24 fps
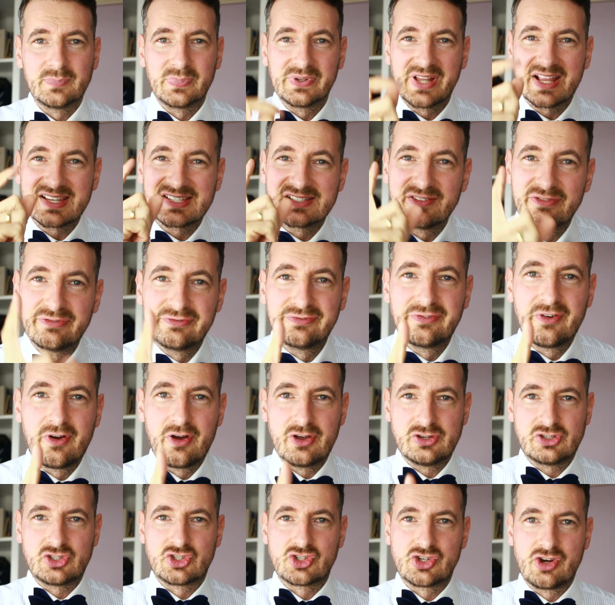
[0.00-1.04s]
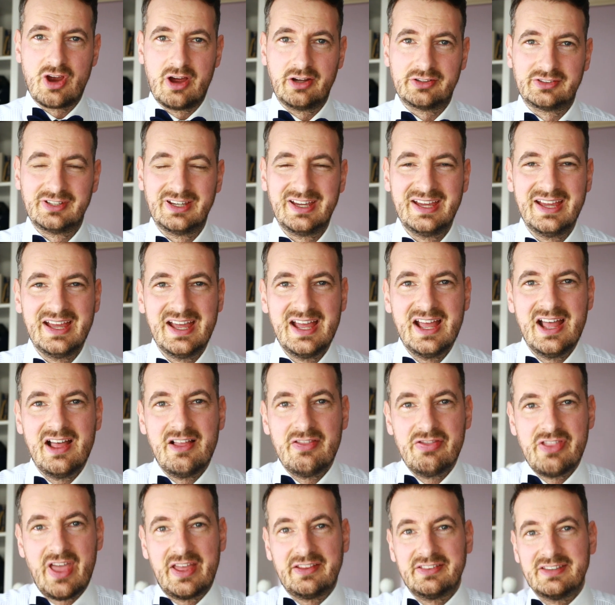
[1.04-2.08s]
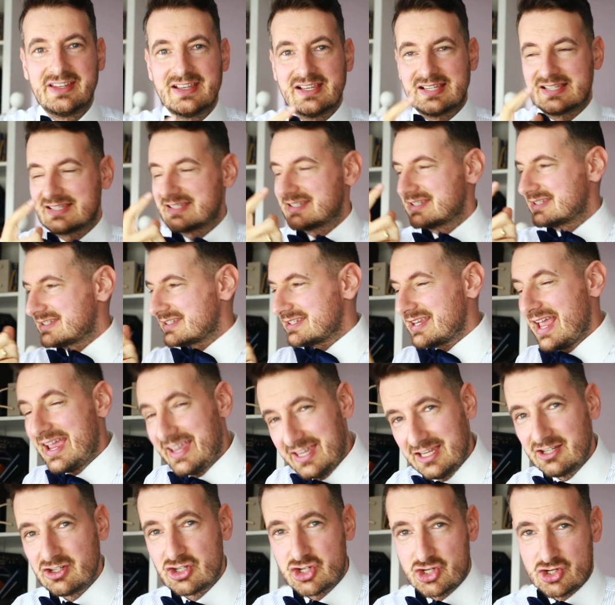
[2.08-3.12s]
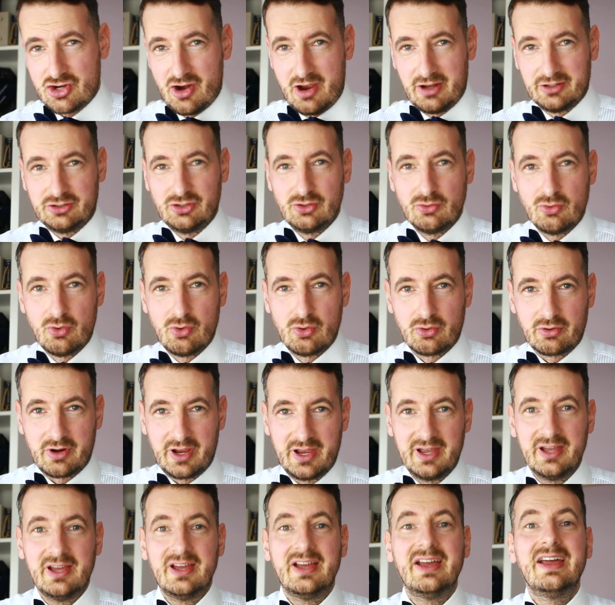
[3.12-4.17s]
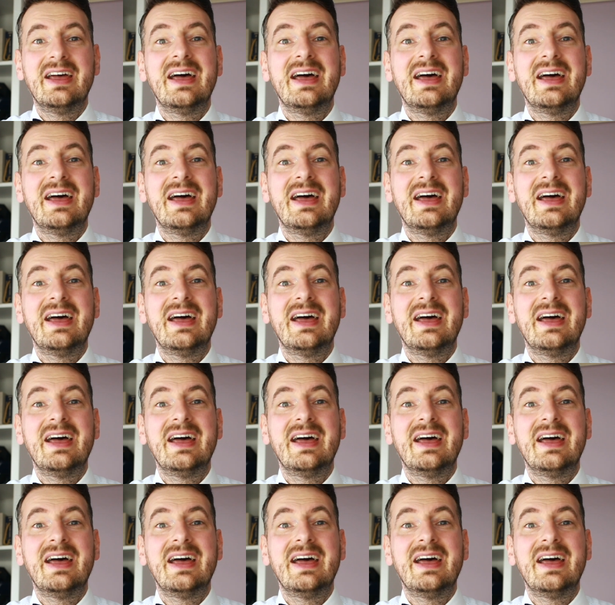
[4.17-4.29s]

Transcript: But that's the first shirt. Then the second shirt you order